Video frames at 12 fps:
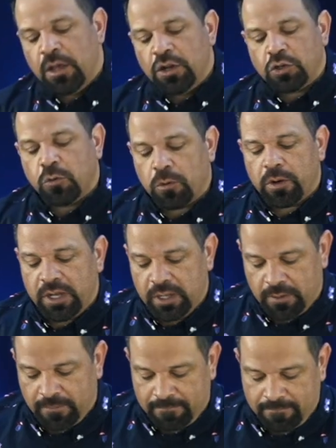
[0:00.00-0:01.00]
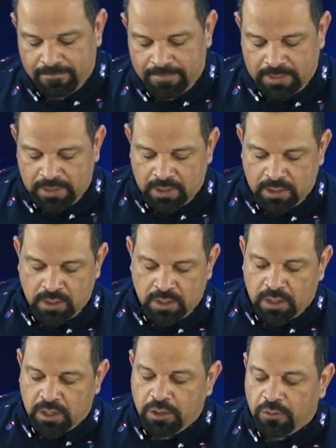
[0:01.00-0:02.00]
toward him.
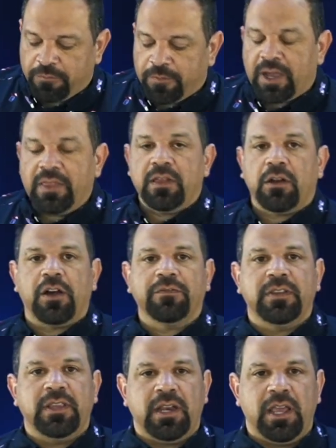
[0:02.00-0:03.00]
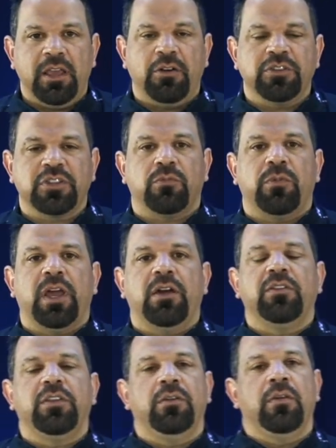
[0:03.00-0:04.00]
And you'll find that often that haters
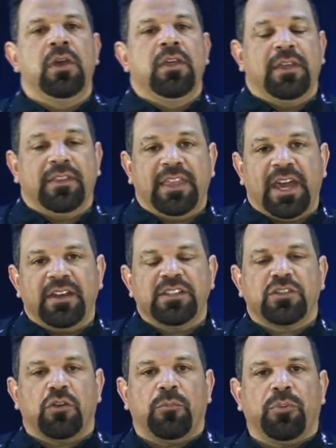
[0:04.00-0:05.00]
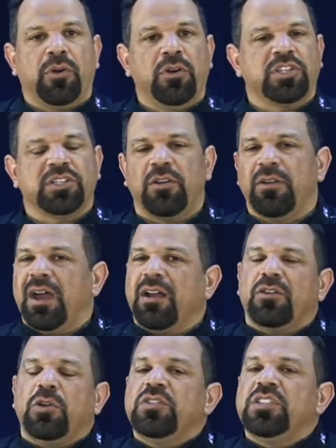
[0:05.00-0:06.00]
around you, that is their approach. They're not
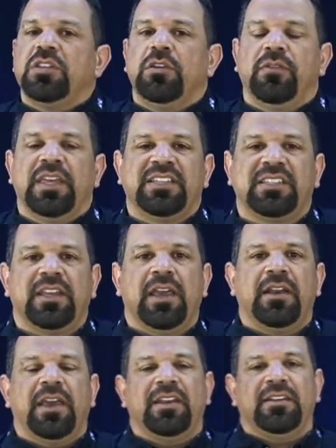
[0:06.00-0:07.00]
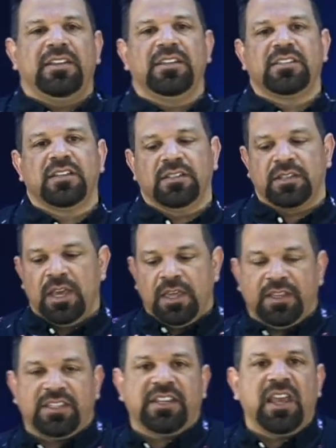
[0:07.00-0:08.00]
close to you. They stand at a distance.
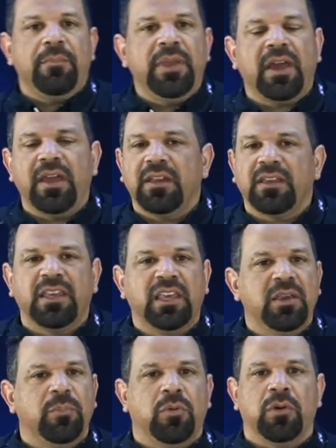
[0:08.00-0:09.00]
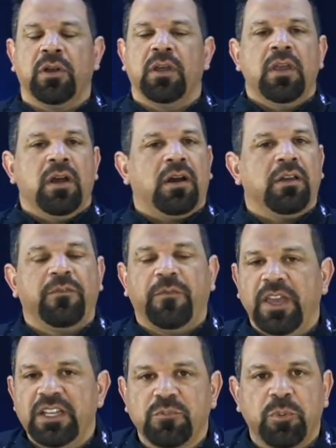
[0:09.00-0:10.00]
They stand behind a keyboard on
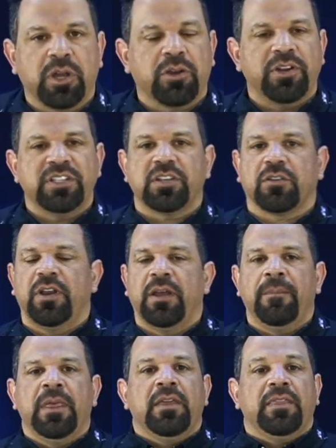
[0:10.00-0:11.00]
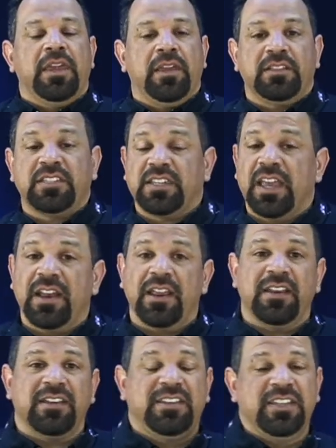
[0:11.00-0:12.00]
Facebook or Instagram. They stand at
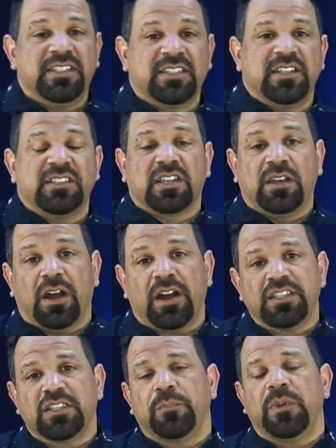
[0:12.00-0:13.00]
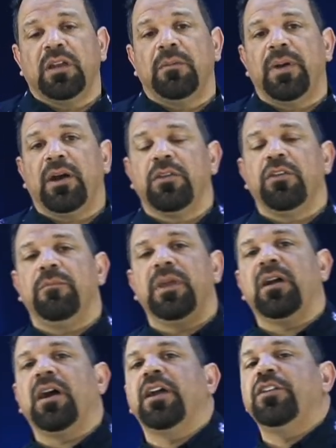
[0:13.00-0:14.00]
a distance gossiping about you
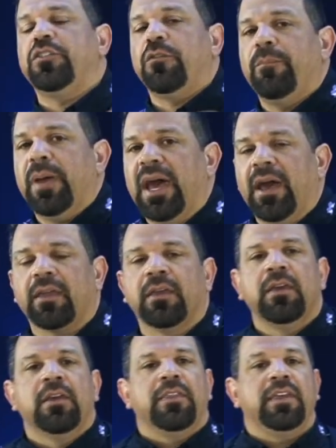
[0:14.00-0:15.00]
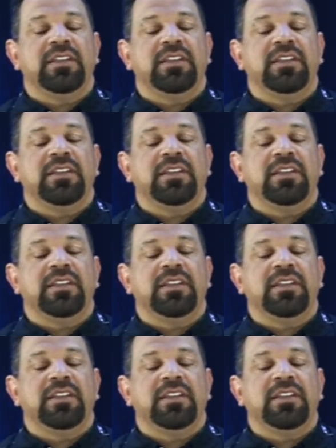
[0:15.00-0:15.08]
behind your back. They